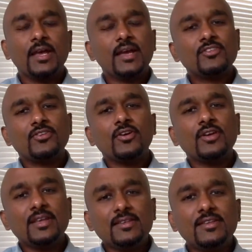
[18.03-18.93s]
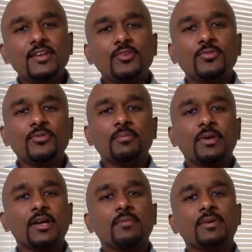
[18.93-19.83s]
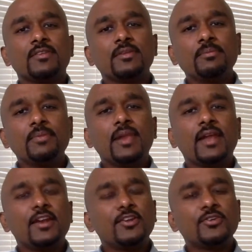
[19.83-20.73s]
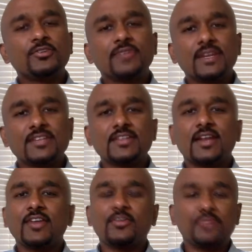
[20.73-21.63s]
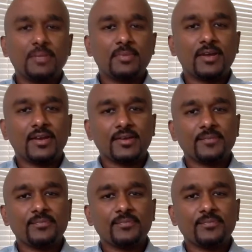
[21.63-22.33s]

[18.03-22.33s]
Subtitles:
It's not easy to pick up a simple and intuitive understanding of deep learning.